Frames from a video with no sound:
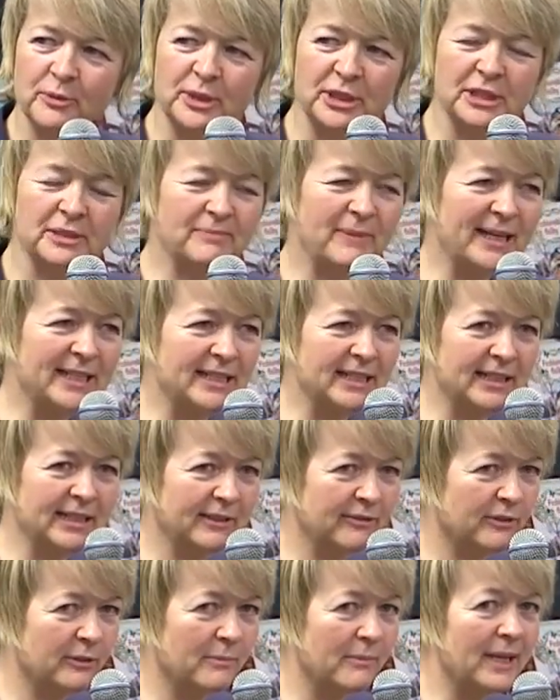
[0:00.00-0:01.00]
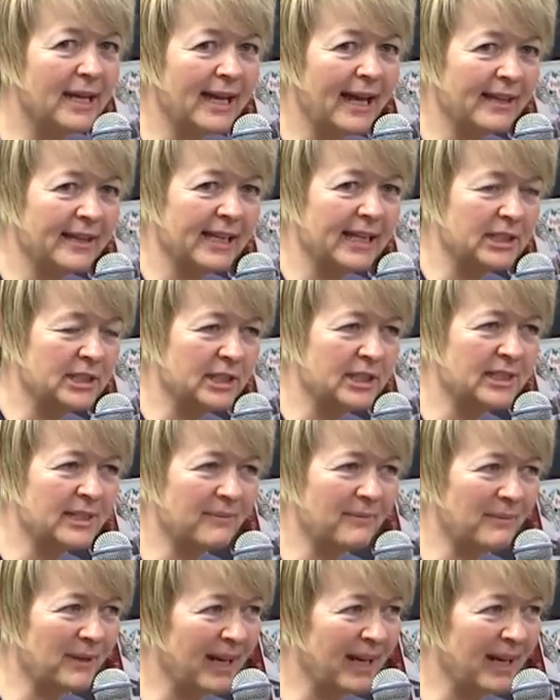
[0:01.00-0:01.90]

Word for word: which is basically for me, I think, just a